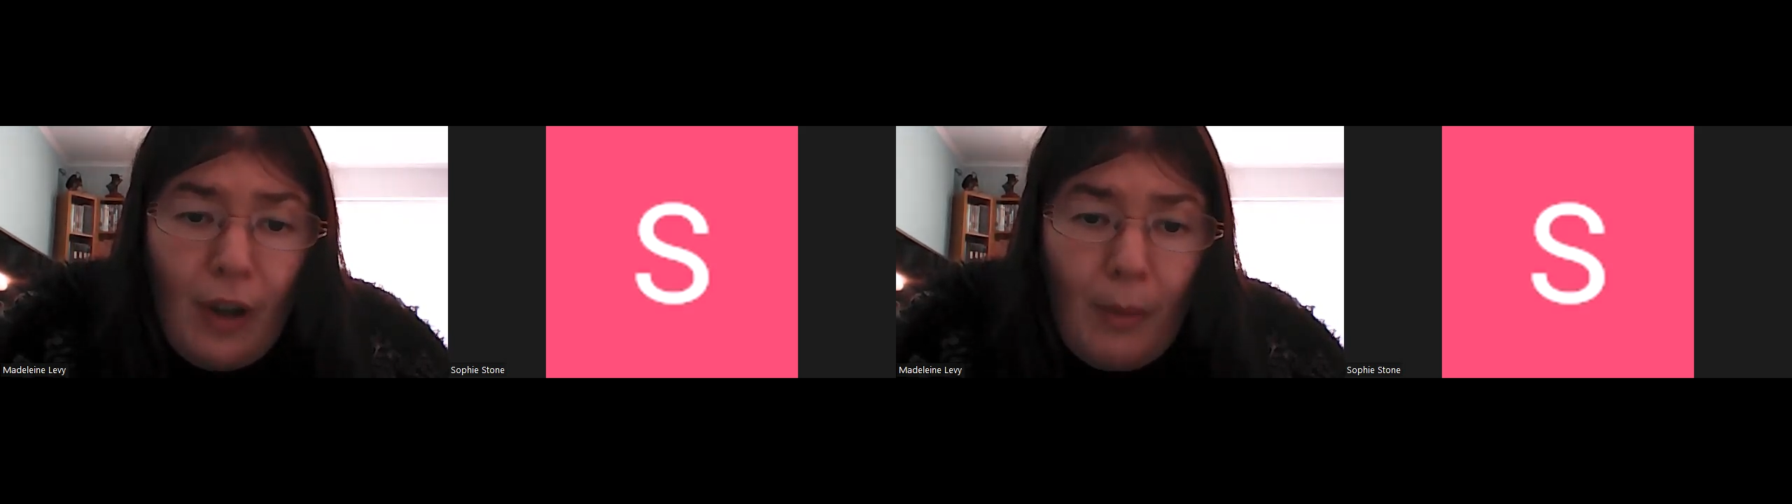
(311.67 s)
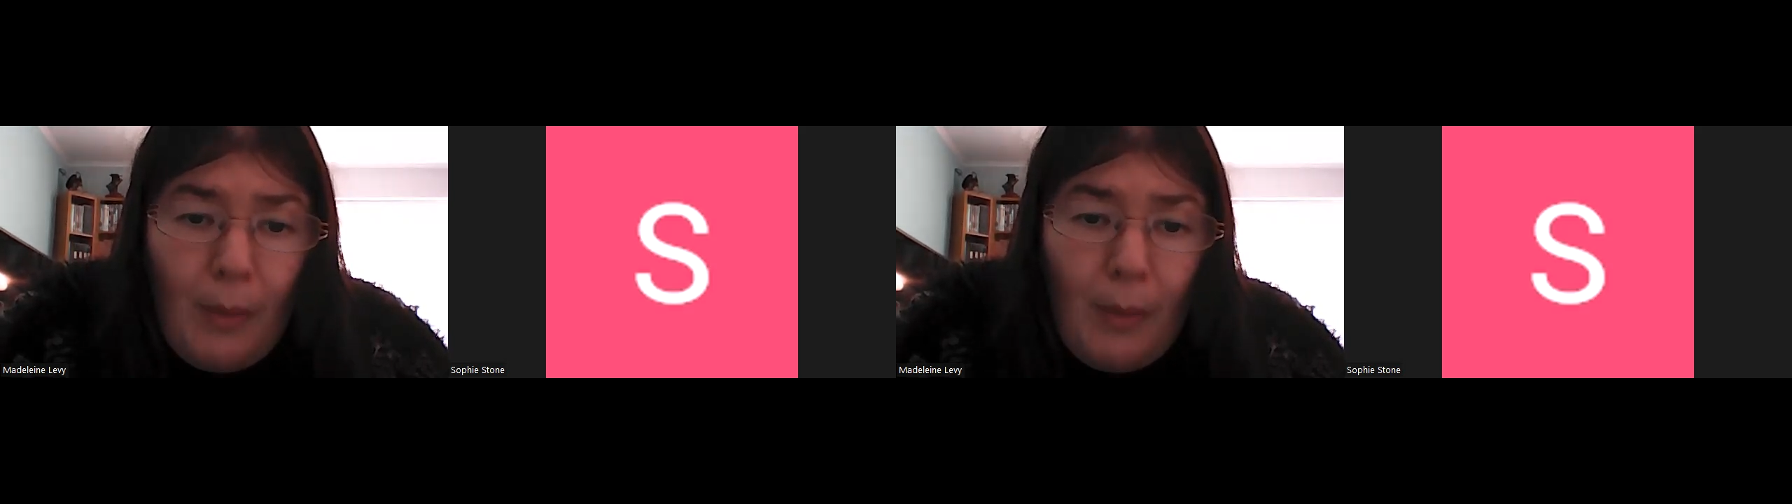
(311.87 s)

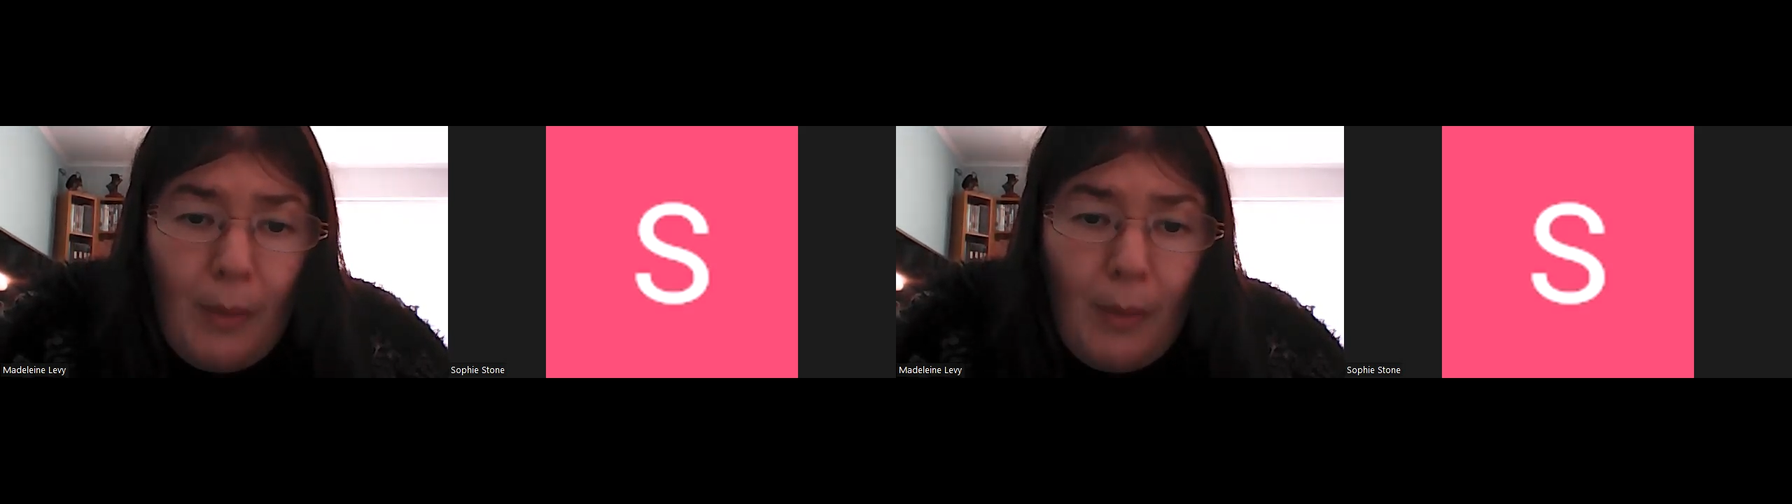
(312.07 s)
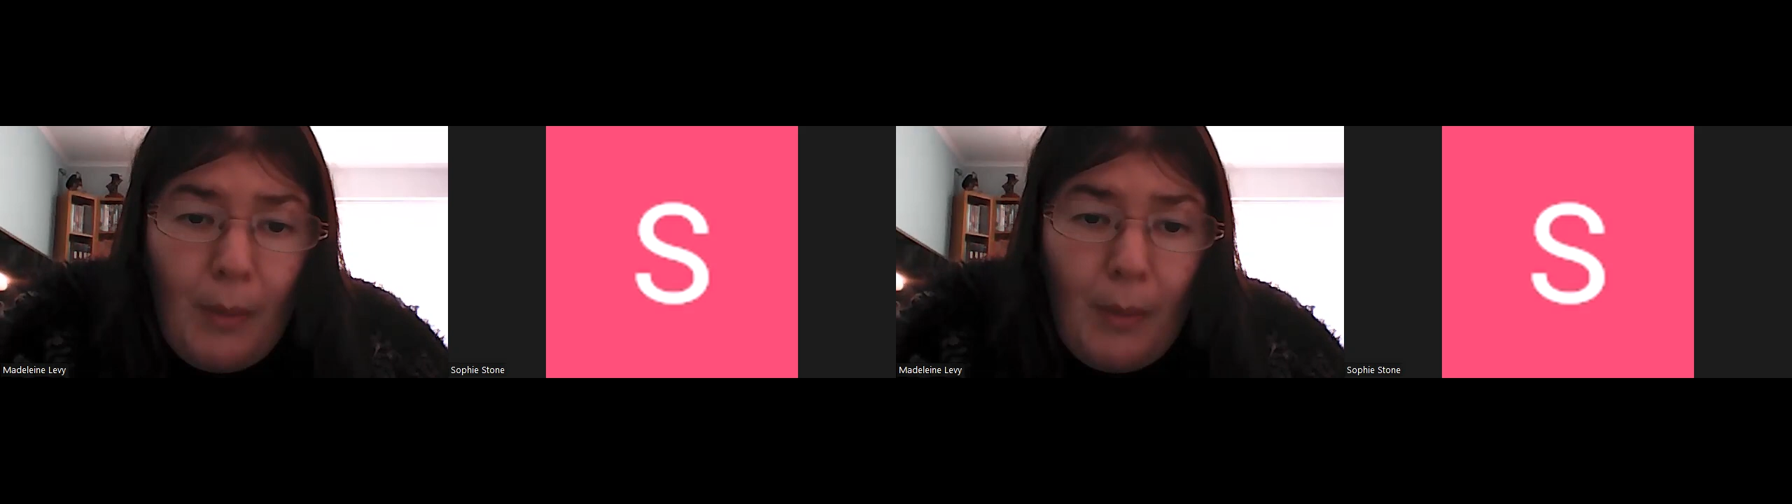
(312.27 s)
come
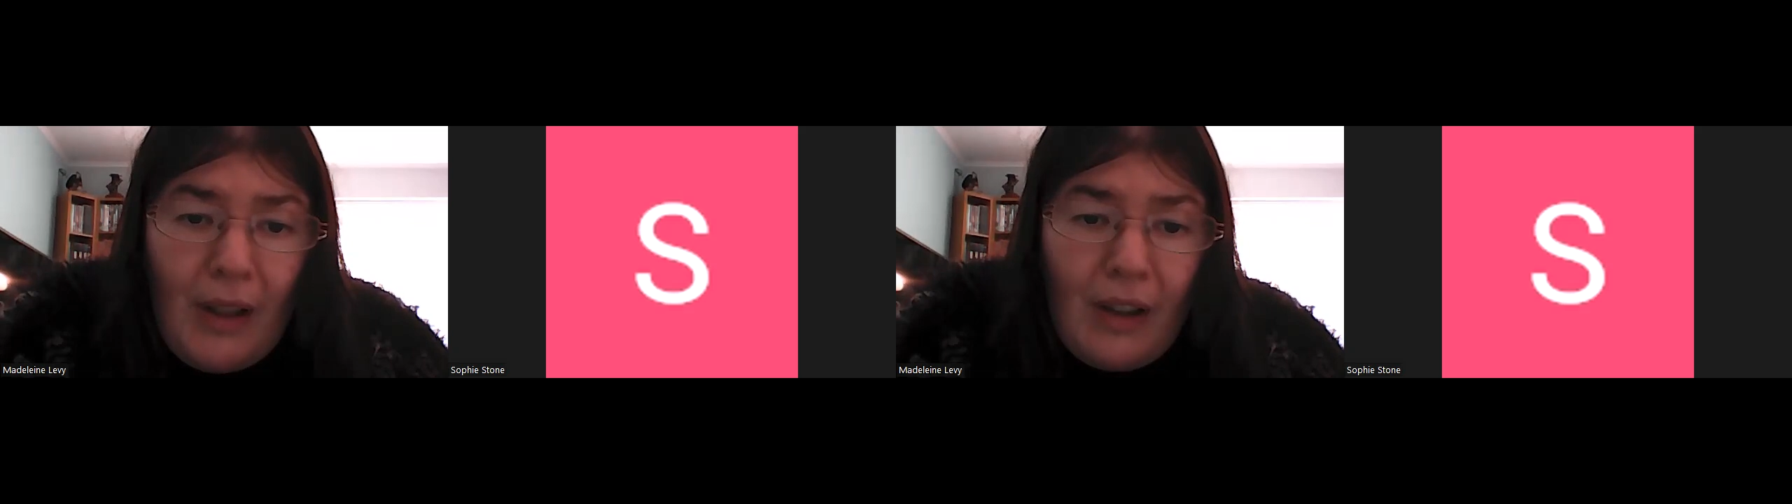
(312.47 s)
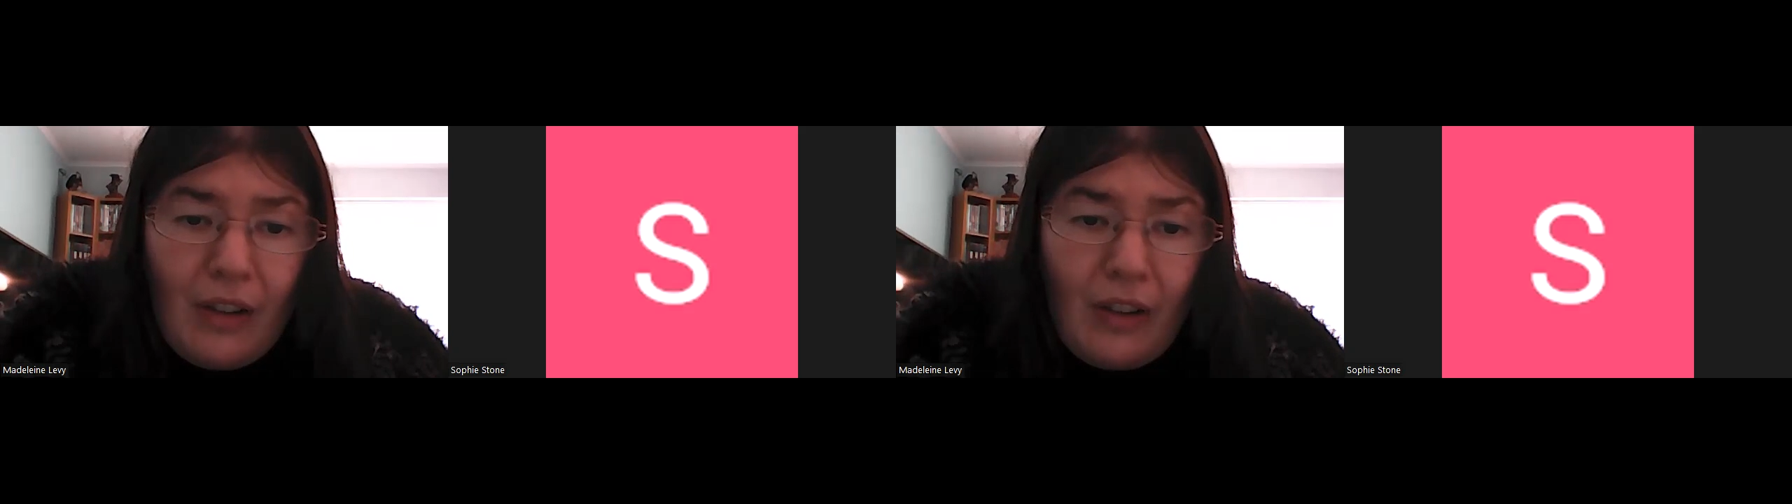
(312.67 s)
into
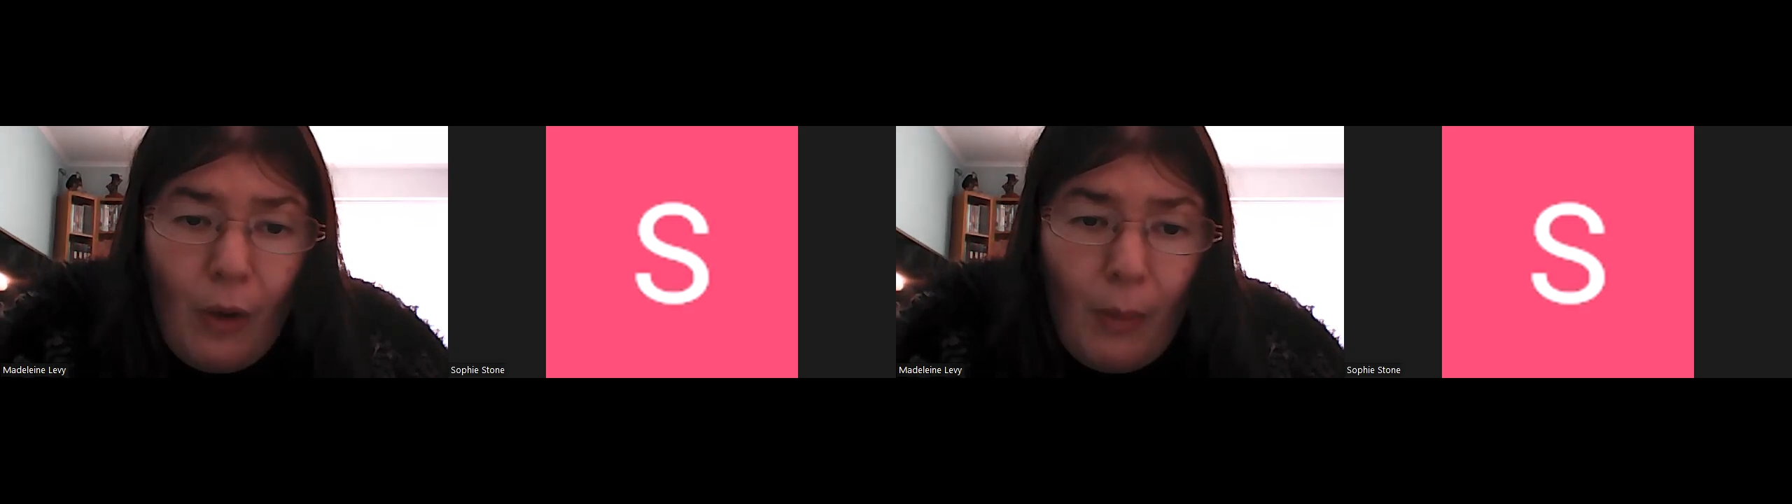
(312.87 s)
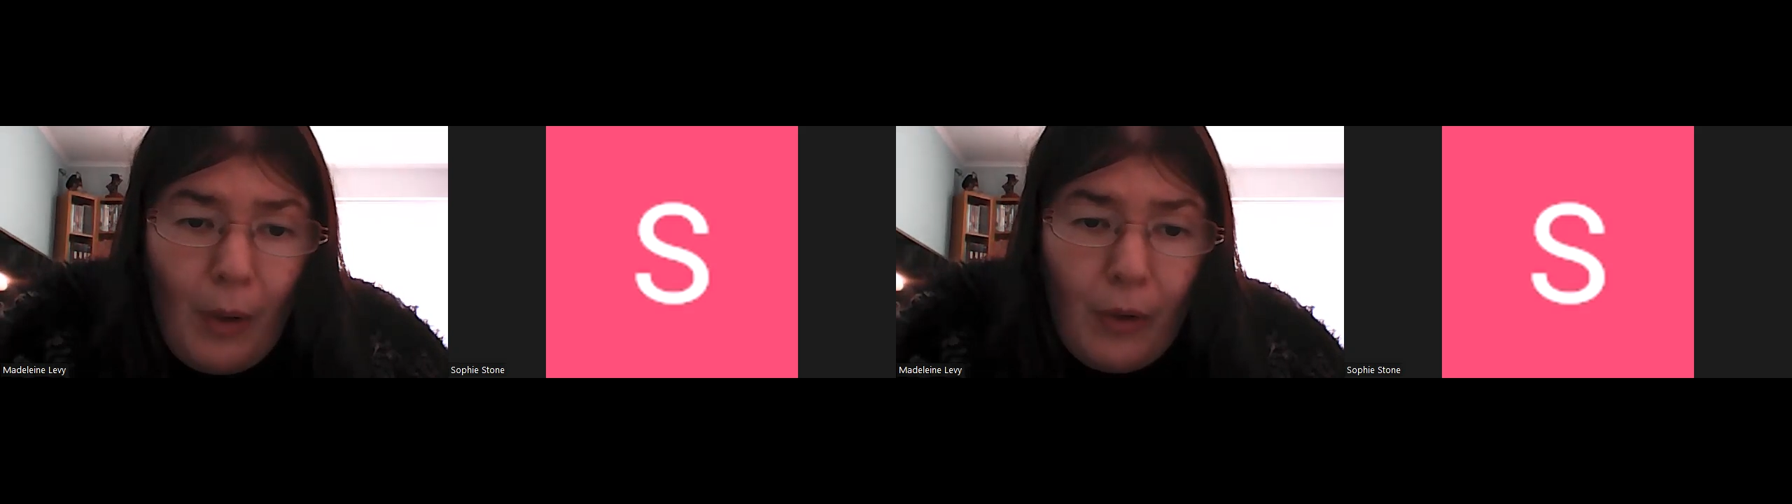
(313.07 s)
your
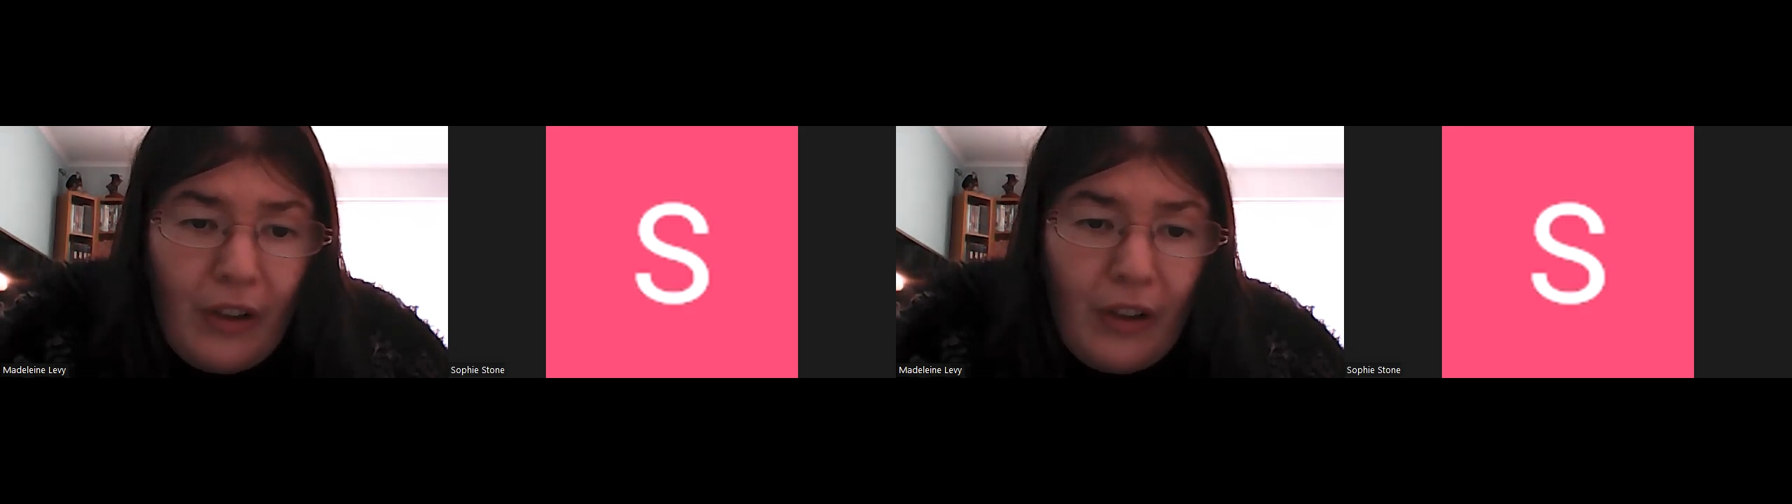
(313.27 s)
building